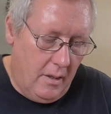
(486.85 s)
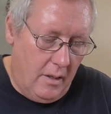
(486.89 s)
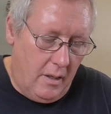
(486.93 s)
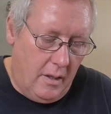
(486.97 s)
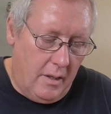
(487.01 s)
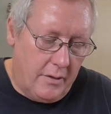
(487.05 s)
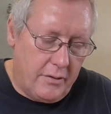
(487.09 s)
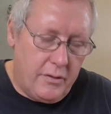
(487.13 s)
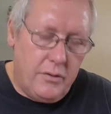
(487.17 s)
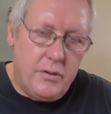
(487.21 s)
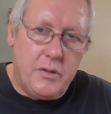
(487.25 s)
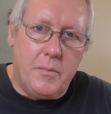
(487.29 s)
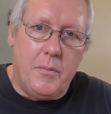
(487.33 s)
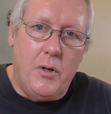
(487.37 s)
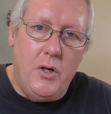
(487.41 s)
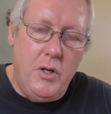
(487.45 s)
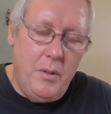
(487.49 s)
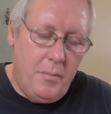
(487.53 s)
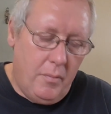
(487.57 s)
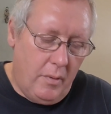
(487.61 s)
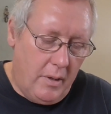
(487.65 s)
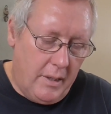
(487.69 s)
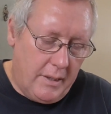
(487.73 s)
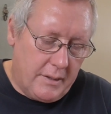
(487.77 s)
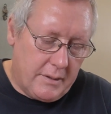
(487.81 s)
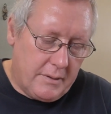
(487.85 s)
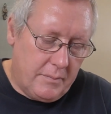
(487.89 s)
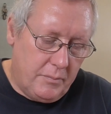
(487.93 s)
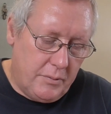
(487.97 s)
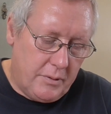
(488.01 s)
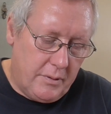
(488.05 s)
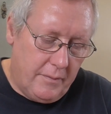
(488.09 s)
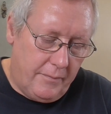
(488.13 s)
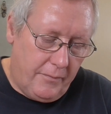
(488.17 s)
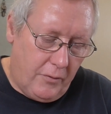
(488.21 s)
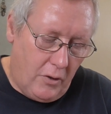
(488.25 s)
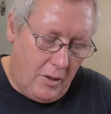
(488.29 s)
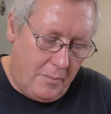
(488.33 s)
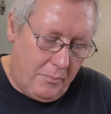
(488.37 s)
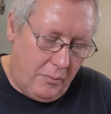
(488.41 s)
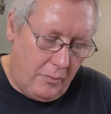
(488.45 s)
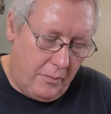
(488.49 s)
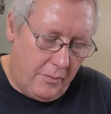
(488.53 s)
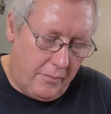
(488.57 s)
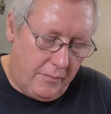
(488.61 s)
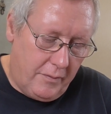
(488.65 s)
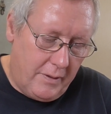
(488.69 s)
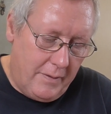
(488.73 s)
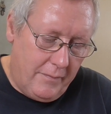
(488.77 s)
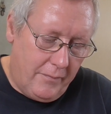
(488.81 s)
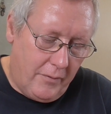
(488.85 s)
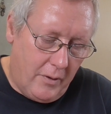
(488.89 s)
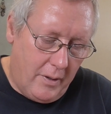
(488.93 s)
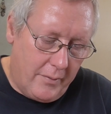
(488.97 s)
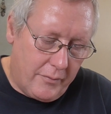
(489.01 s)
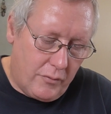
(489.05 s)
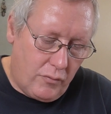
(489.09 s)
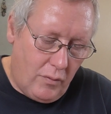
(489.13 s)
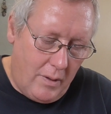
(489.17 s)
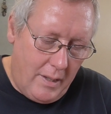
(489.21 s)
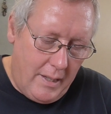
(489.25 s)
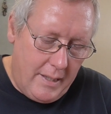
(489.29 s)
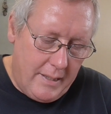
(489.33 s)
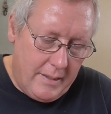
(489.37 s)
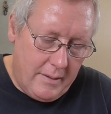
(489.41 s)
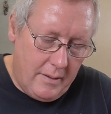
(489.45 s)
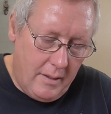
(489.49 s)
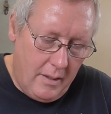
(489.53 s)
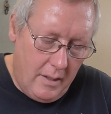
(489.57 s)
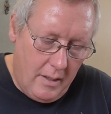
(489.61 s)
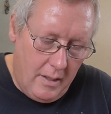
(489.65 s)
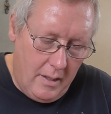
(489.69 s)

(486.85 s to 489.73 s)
I used some Umrex, which are 5.35 grain,